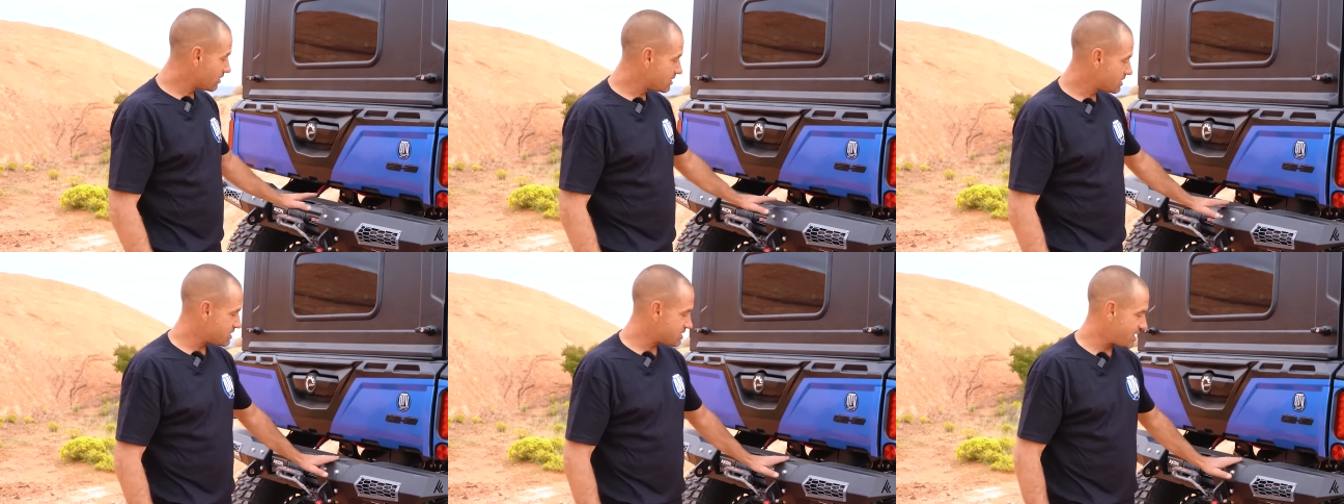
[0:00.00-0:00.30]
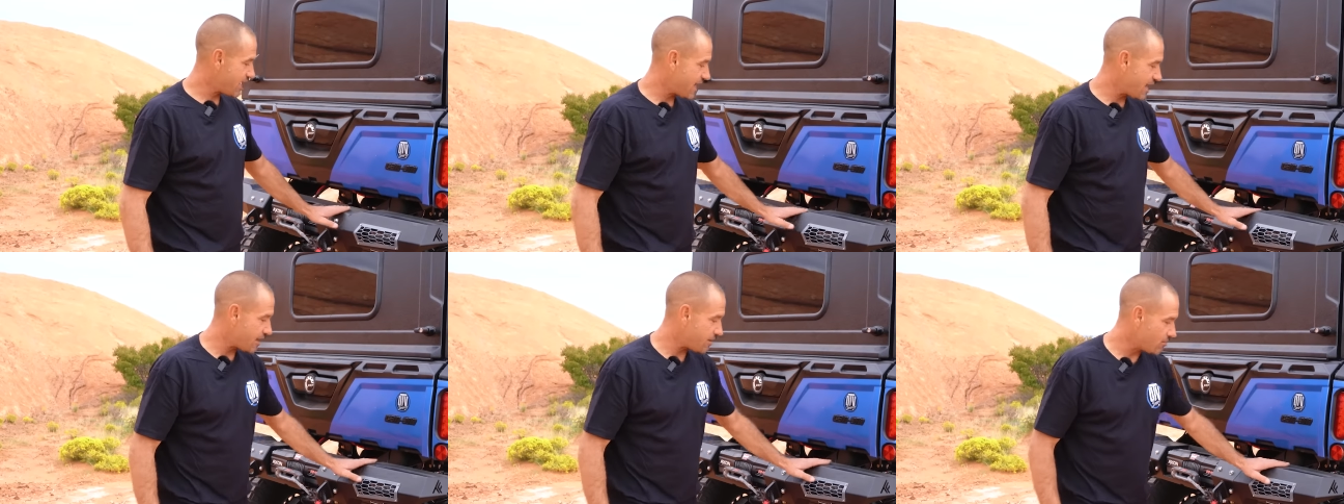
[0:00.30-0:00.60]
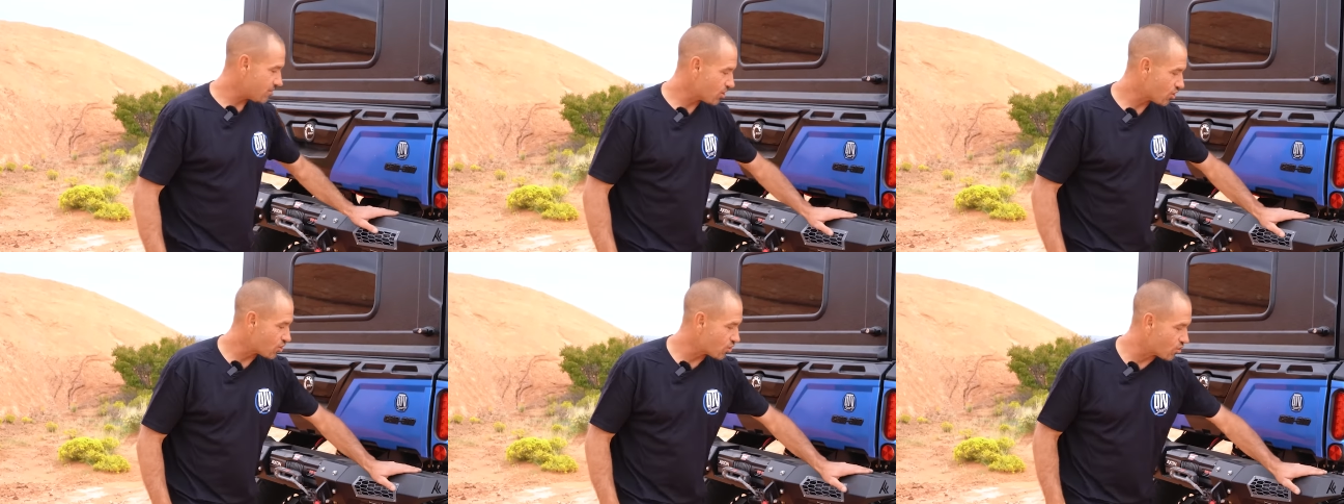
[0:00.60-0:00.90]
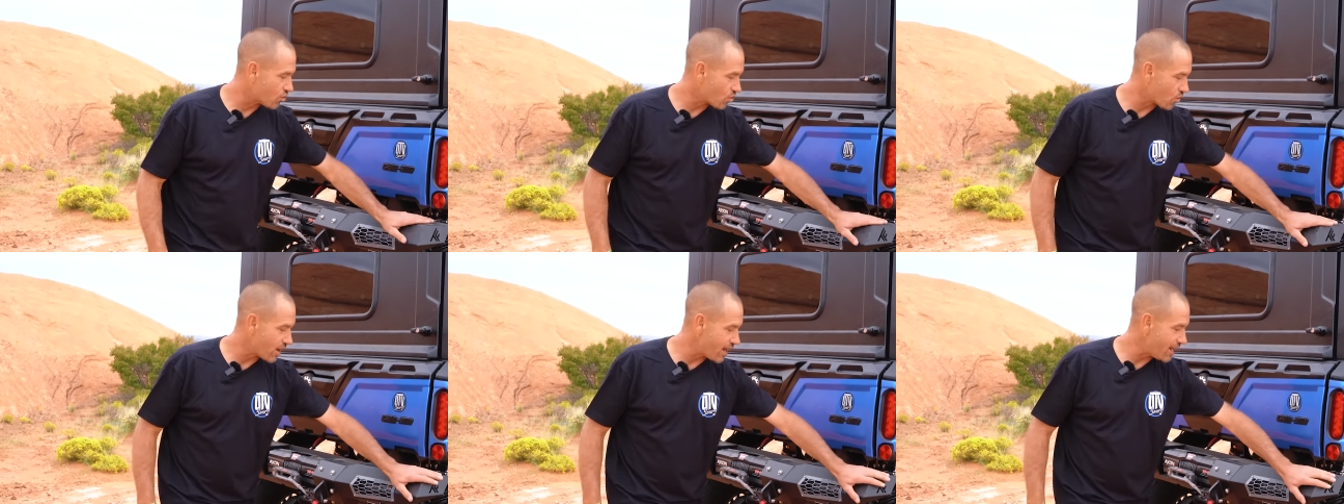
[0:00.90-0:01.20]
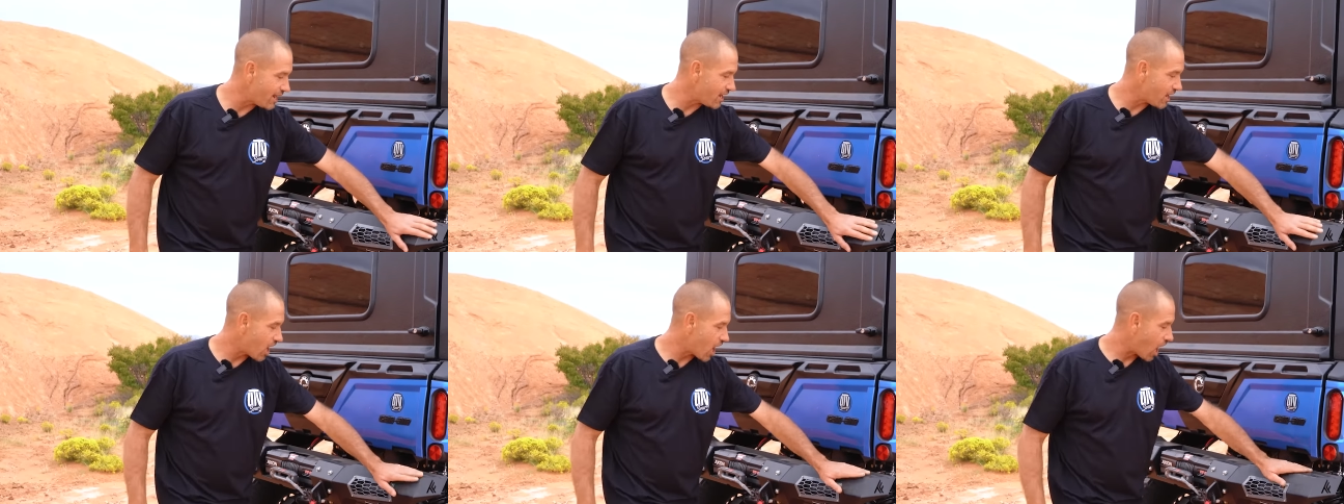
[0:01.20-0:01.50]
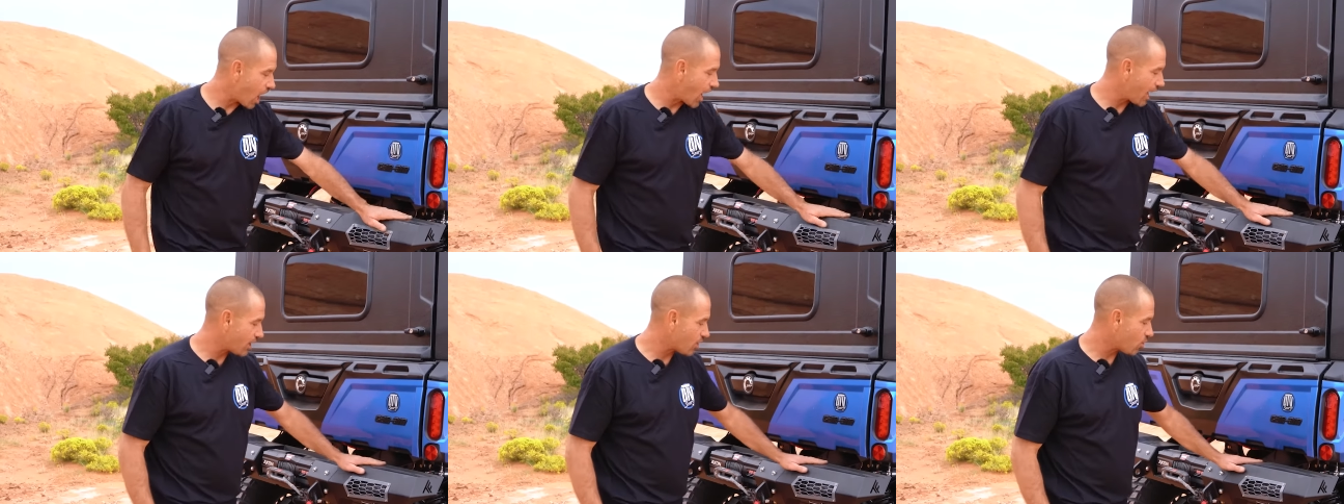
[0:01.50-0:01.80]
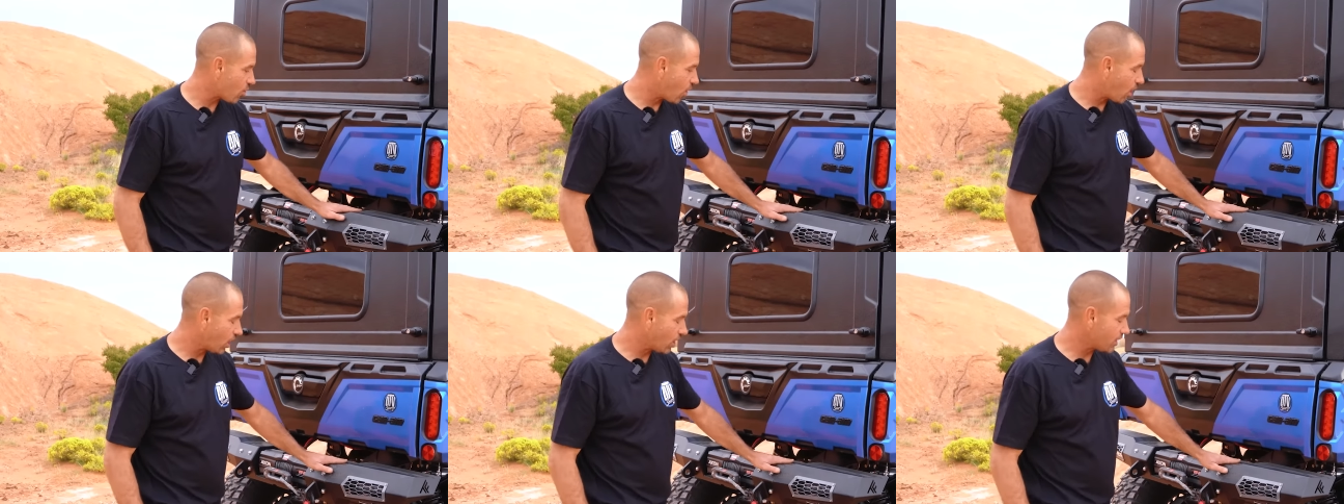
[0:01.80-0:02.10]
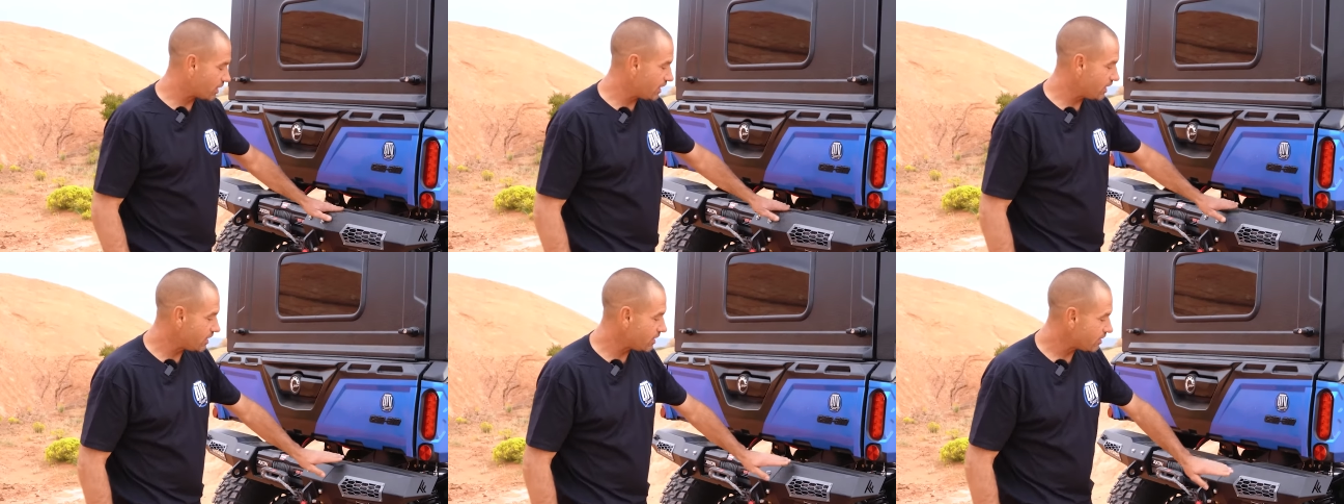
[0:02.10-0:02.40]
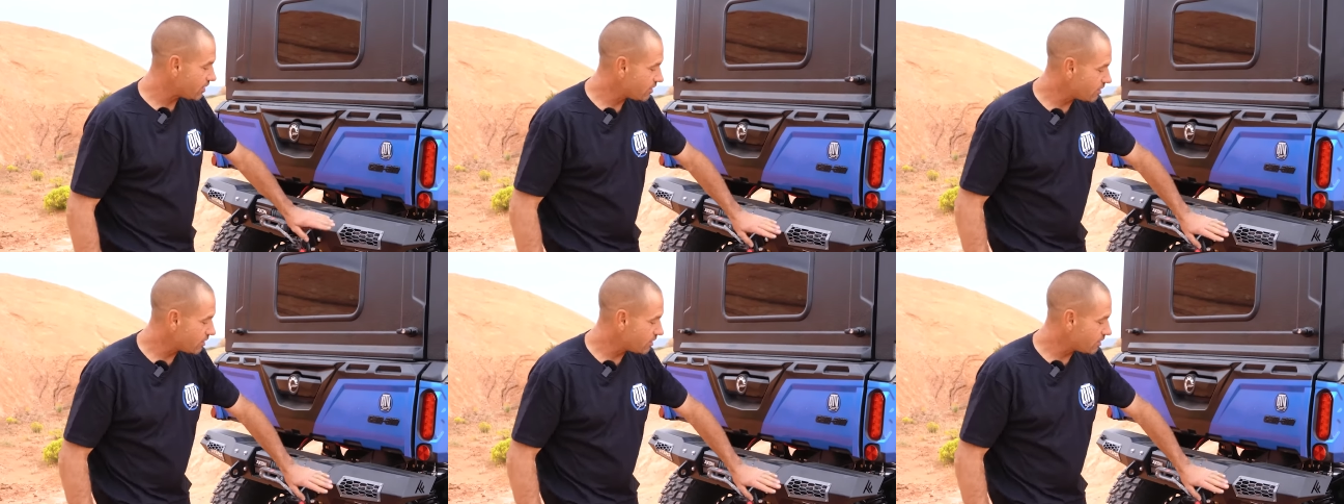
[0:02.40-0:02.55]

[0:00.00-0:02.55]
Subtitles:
Same great high quality,